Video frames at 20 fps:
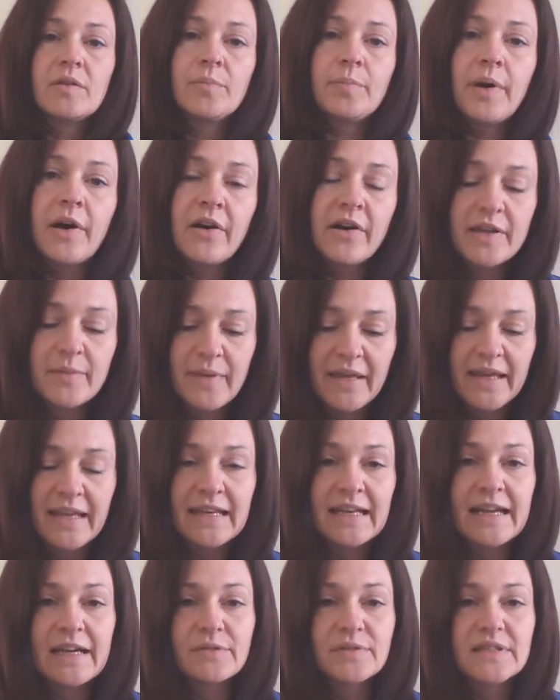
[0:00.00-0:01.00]
But I'm here
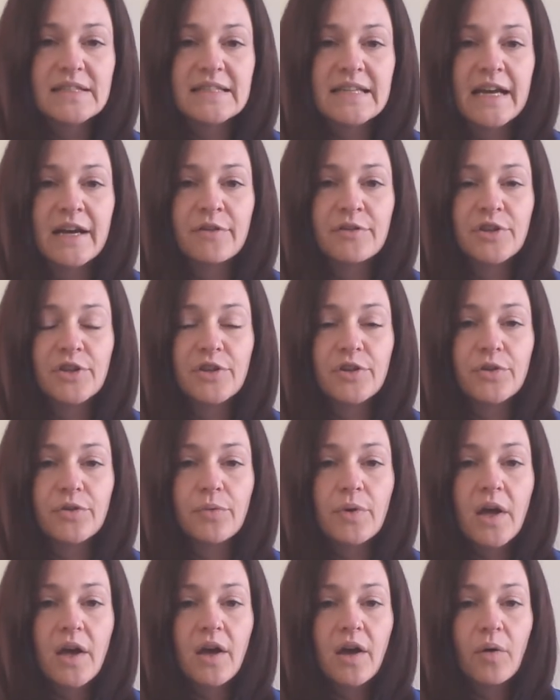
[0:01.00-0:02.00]
now to tell
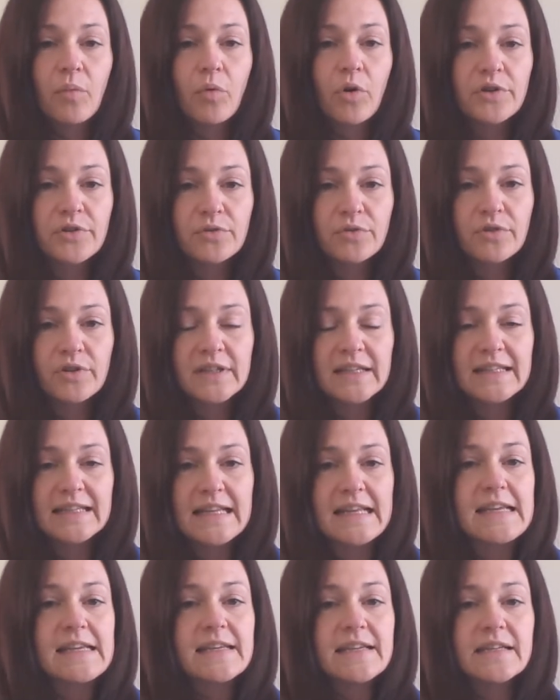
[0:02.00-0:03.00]
you what you're going to
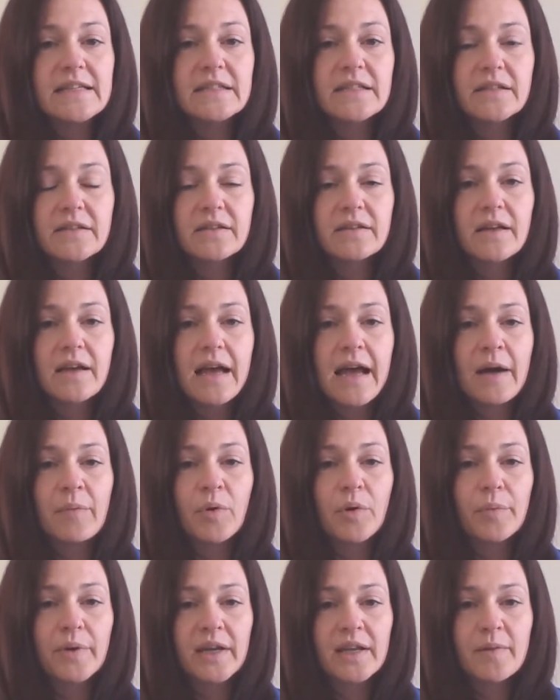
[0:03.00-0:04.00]
need and
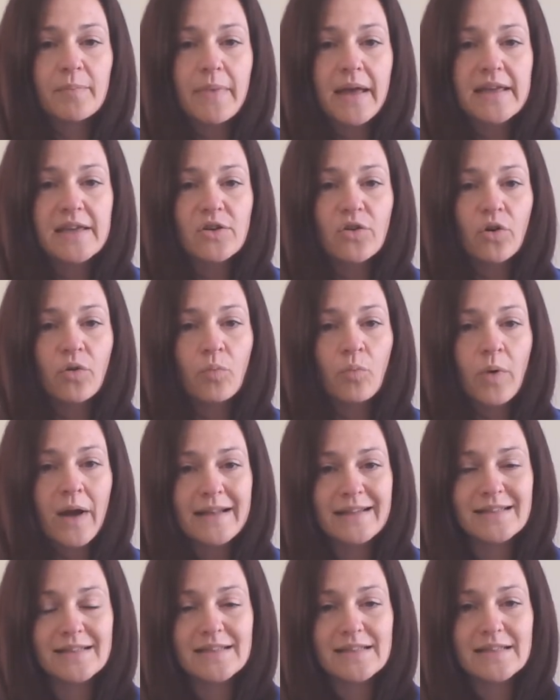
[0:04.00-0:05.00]
what we're going to make on
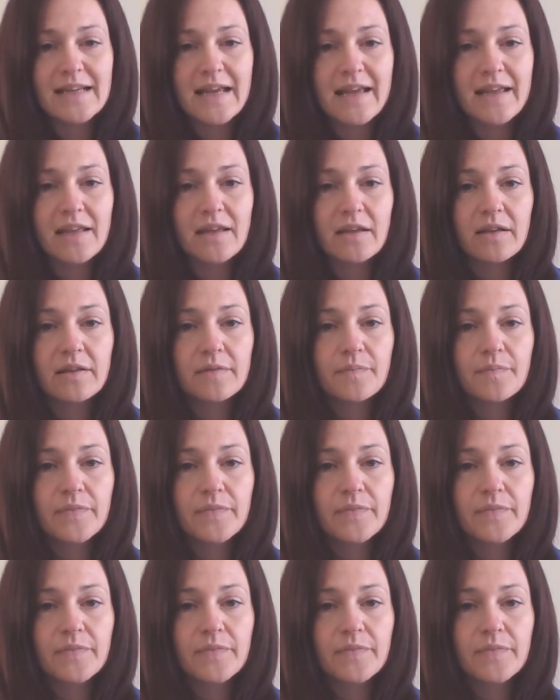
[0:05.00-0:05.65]
Wednesday.